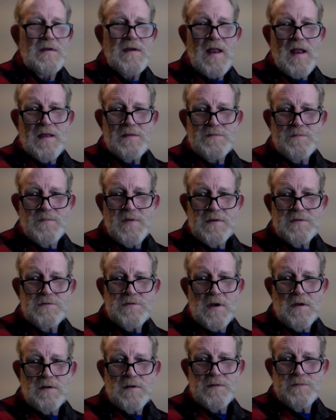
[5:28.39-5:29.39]
it has a big
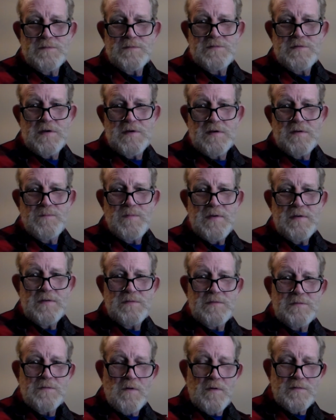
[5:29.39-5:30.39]
chunk of the GDP,
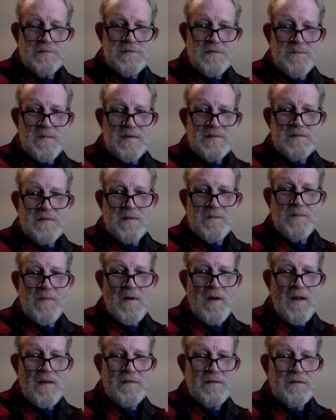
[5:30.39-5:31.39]
the gross domestic
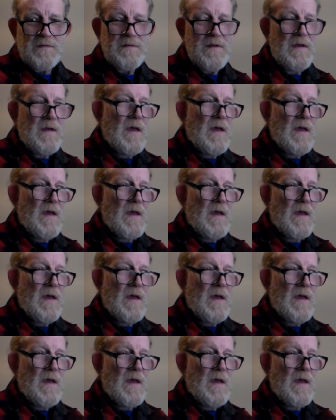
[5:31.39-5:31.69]
product,